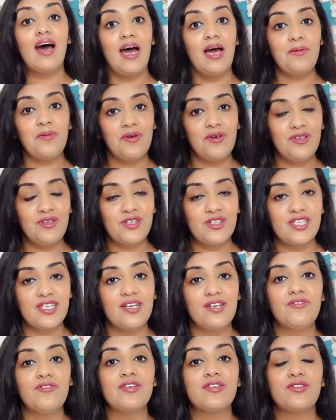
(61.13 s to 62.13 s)
I'm going to
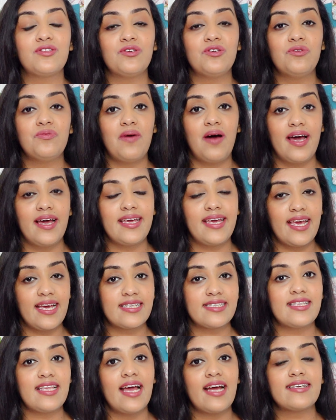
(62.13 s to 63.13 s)
share with you my
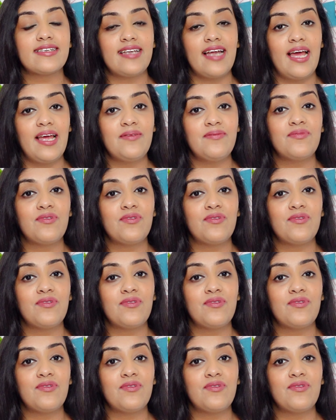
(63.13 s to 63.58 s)
exact time